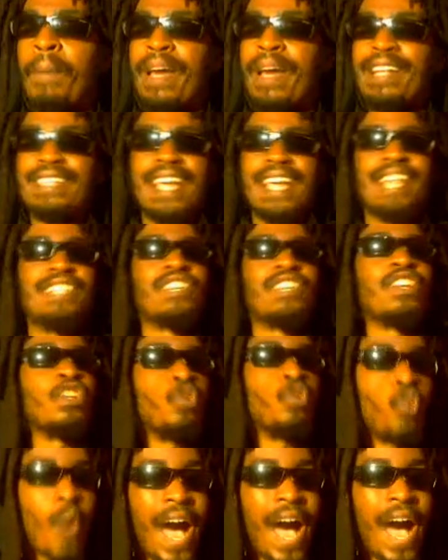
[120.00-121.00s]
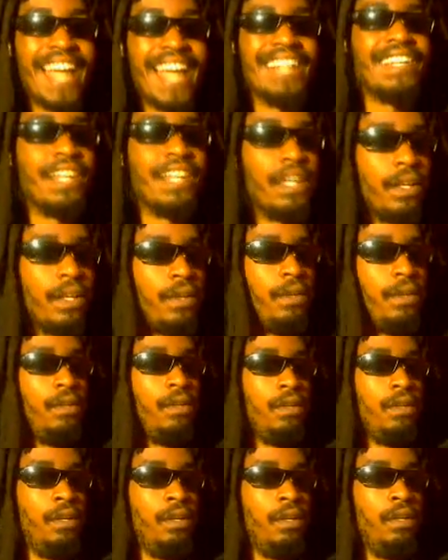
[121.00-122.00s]
meditation is white.
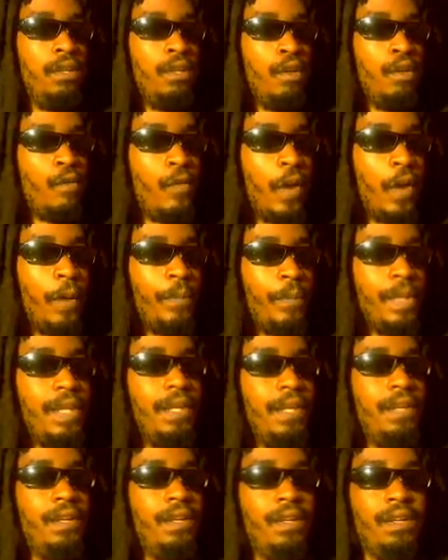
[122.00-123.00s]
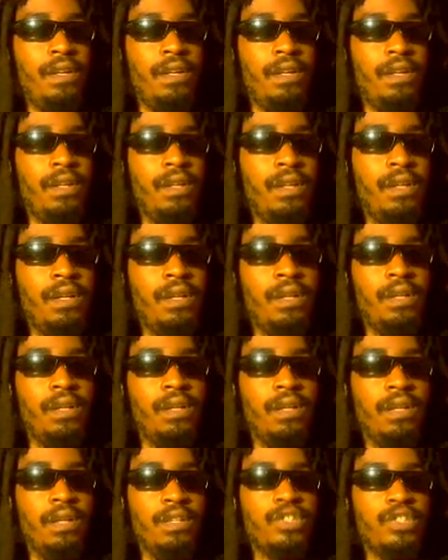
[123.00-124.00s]
You feel me?
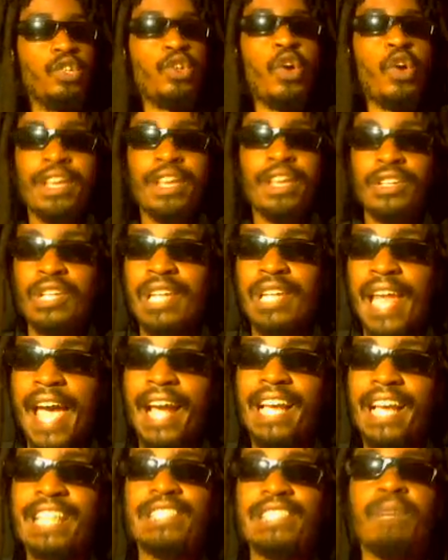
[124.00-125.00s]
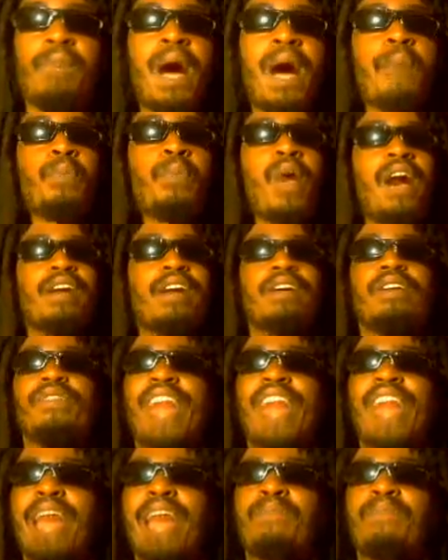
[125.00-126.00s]
So your intellect is a byproduct of
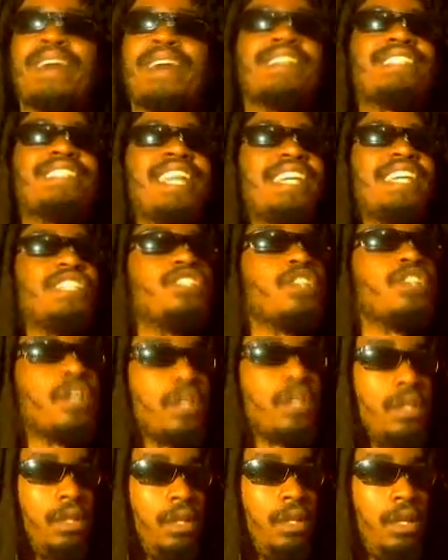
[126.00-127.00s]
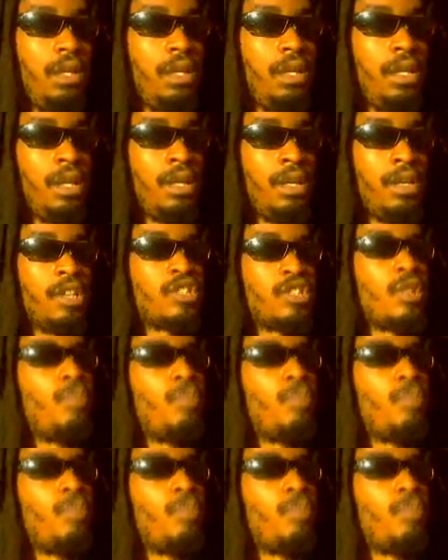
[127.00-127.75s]
that meditation. It's the